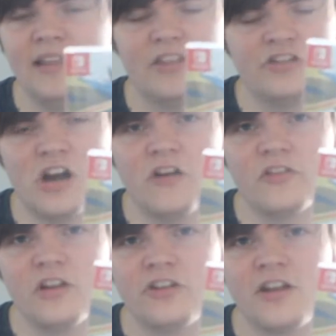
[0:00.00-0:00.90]

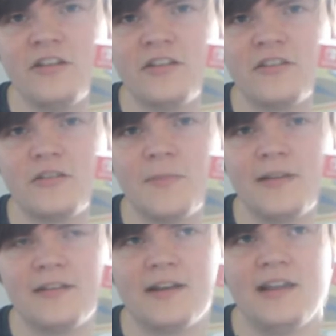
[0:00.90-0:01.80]
Charizard changes
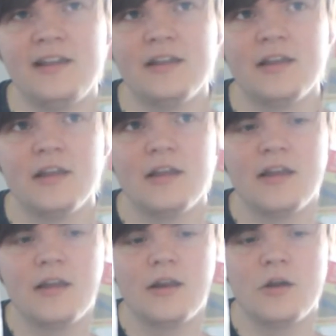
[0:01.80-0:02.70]
basically
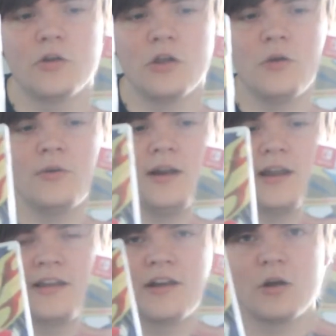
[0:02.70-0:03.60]
not only
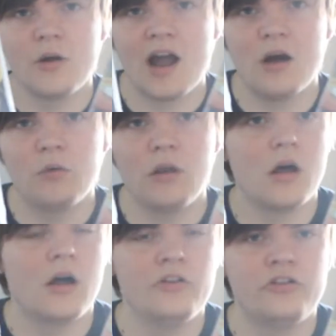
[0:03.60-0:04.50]
how
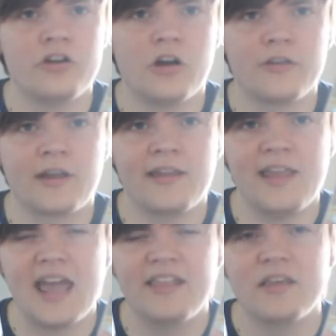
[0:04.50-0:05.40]
large Charizard can
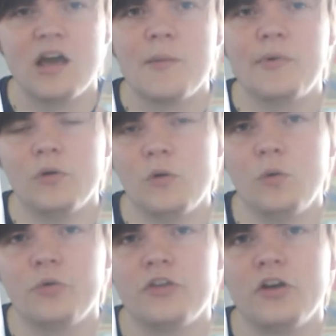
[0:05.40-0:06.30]
get, but
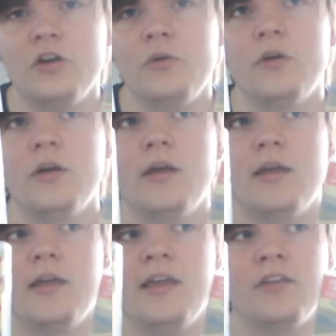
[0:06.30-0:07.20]
also
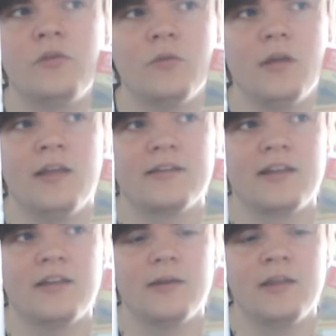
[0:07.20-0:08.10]
his
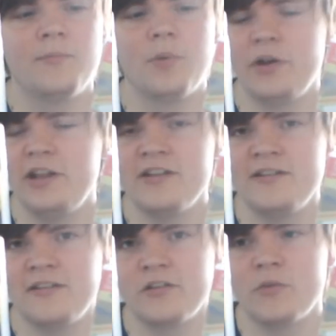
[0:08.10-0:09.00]
body
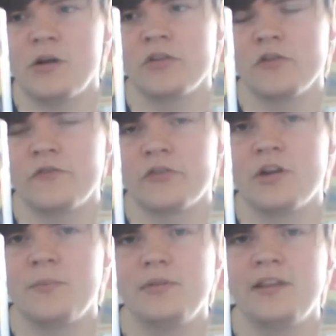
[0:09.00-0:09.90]
changes as well. So for
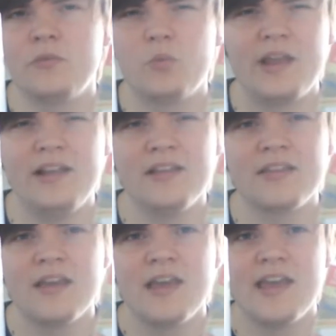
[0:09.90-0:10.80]
example, his
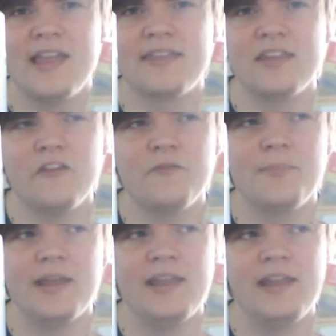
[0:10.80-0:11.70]
wings, instead of
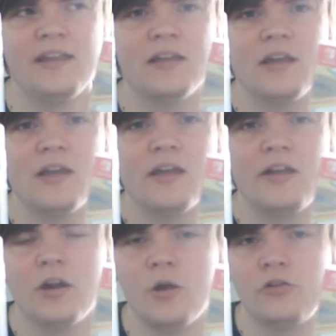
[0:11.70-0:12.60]
being
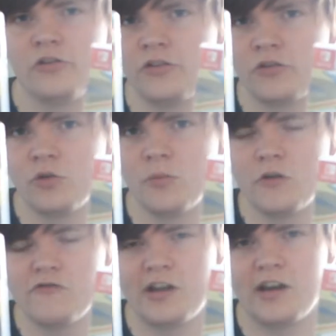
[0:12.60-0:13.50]
just his
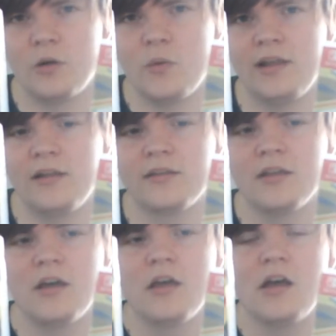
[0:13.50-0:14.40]
normal regular wings,
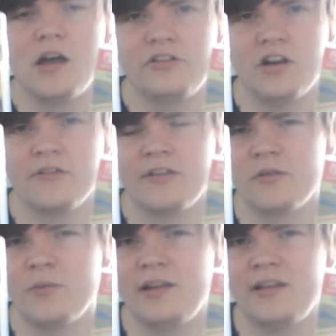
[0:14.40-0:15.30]

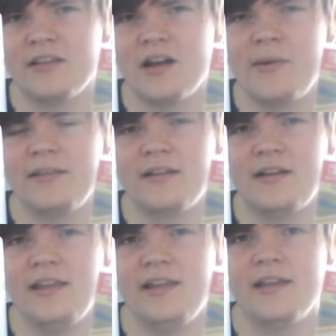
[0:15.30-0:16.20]
Charizard's wings are
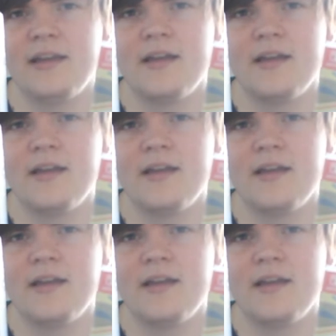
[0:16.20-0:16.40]
basically